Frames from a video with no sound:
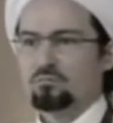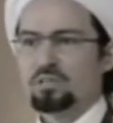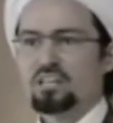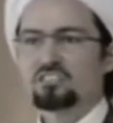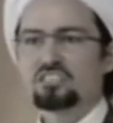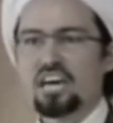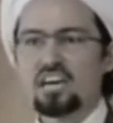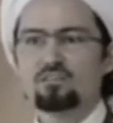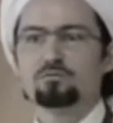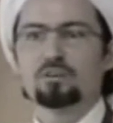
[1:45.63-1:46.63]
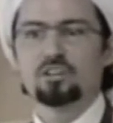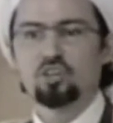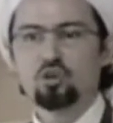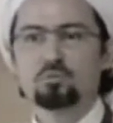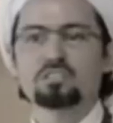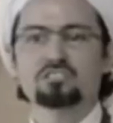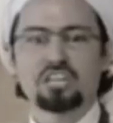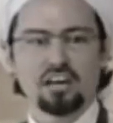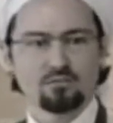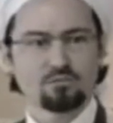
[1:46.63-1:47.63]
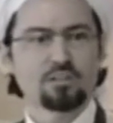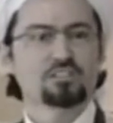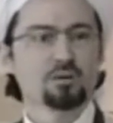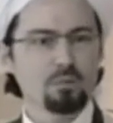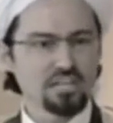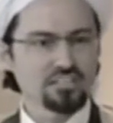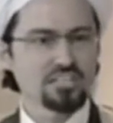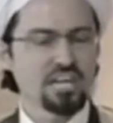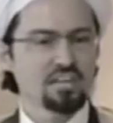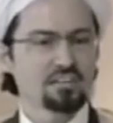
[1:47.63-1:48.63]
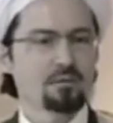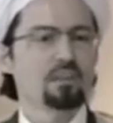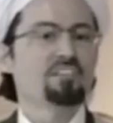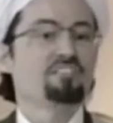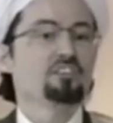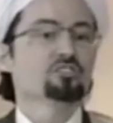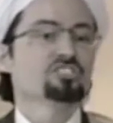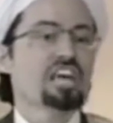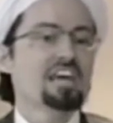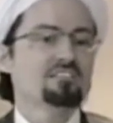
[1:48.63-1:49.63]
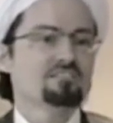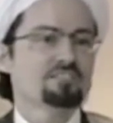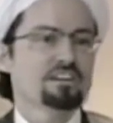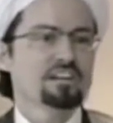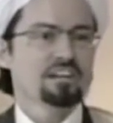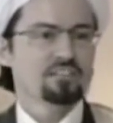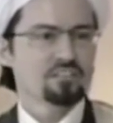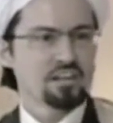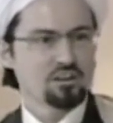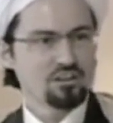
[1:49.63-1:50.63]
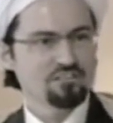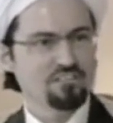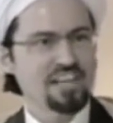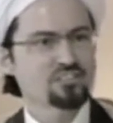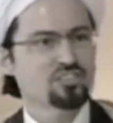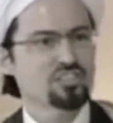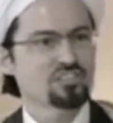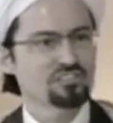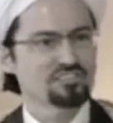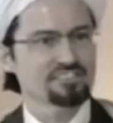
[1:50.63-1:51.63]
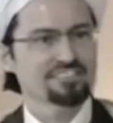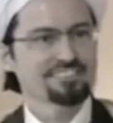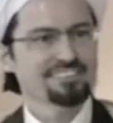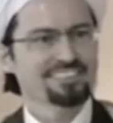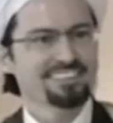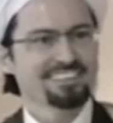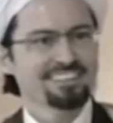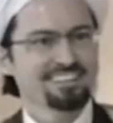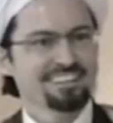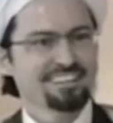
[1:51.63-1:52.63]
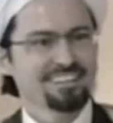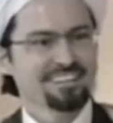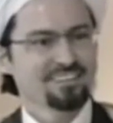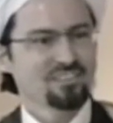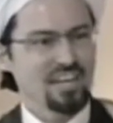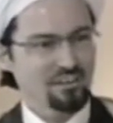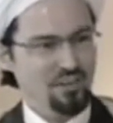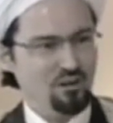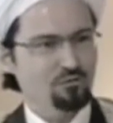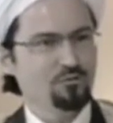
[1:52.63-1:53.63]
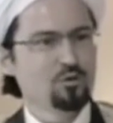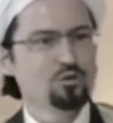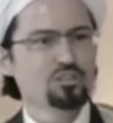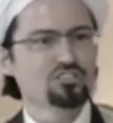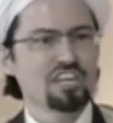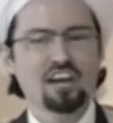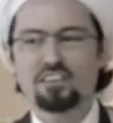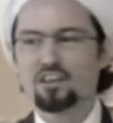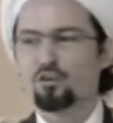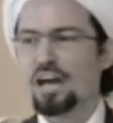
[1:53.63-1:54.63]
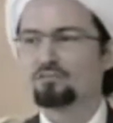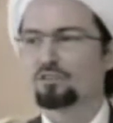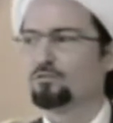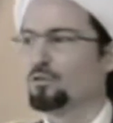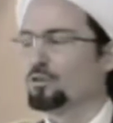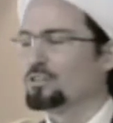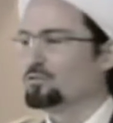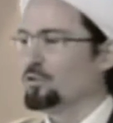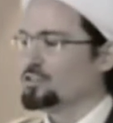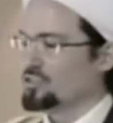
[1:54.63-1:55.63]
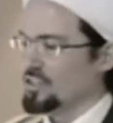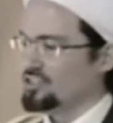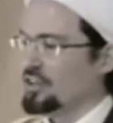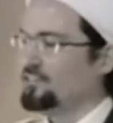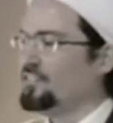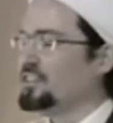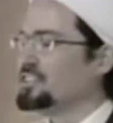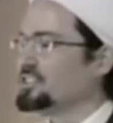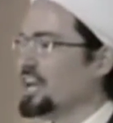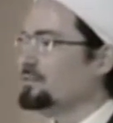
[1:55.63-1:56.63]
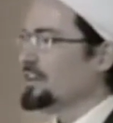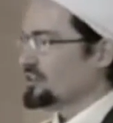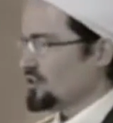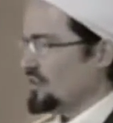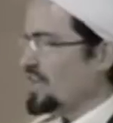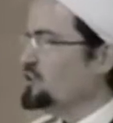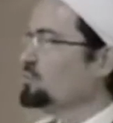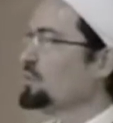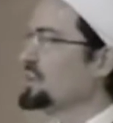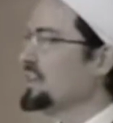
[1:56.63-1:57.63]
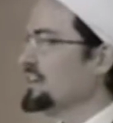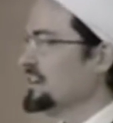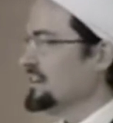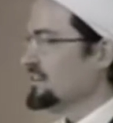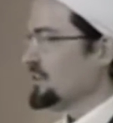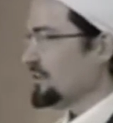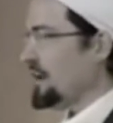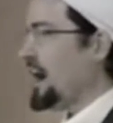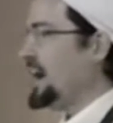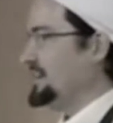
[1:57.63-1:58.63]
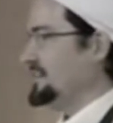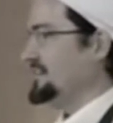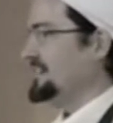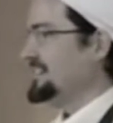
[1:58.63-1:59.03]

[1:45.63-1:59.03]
Because humans have domesticated them, they feel safe. They're in fences. Their food is there, they don't have to forage for it, so they start feeling safe. So then you bring in the ra'i.